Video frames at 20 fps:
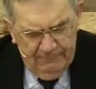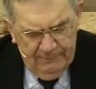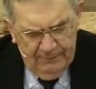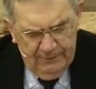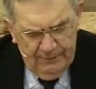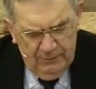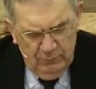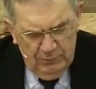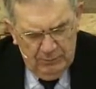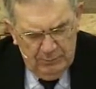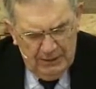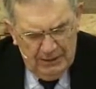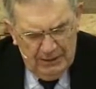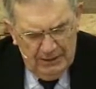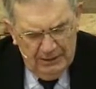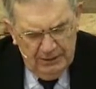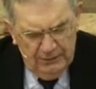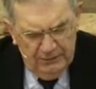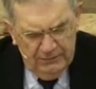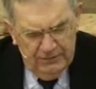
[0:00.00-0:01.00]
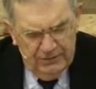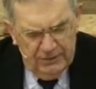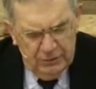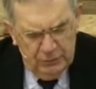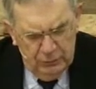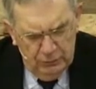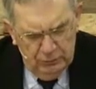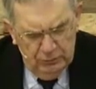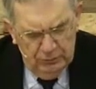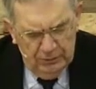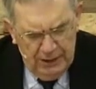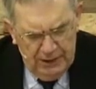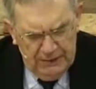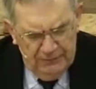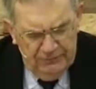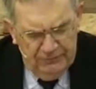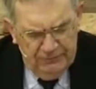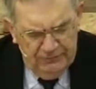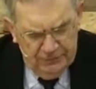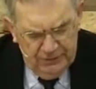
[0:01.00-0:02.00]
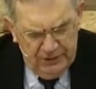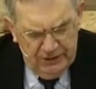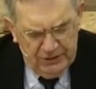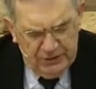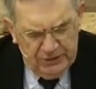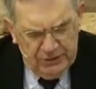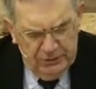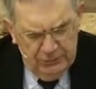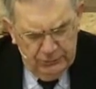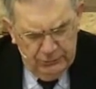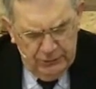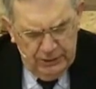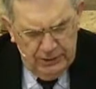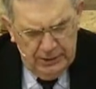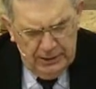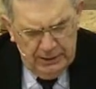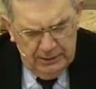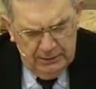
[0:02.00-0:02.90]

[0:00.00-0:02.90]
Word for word: that we may live the new life for His glory.